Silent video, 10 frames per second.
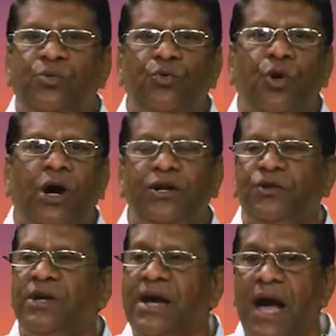who got into
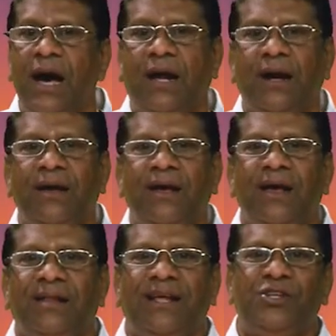the car.
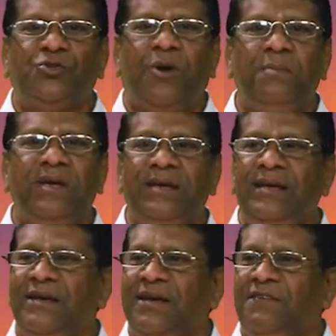Then
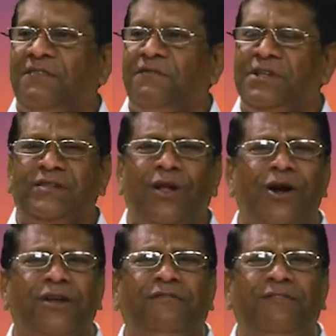Swami with
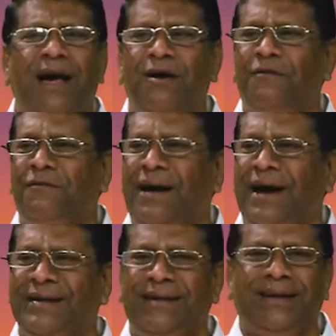lot of love
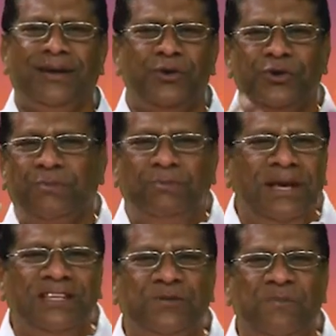and,
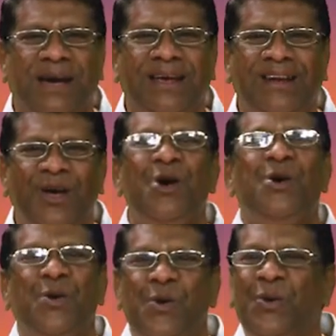big smile.
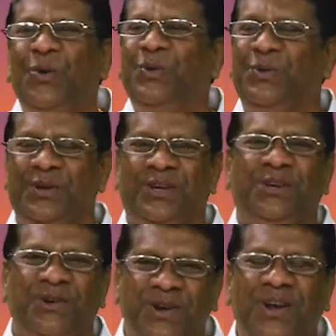Oh,
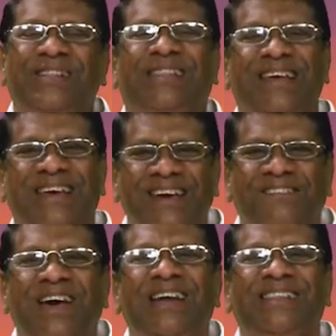you are all thinking
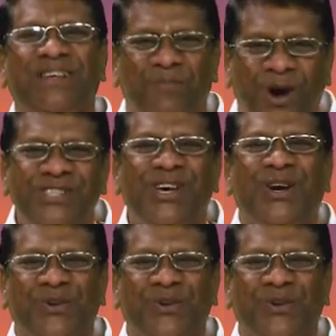where the boys are.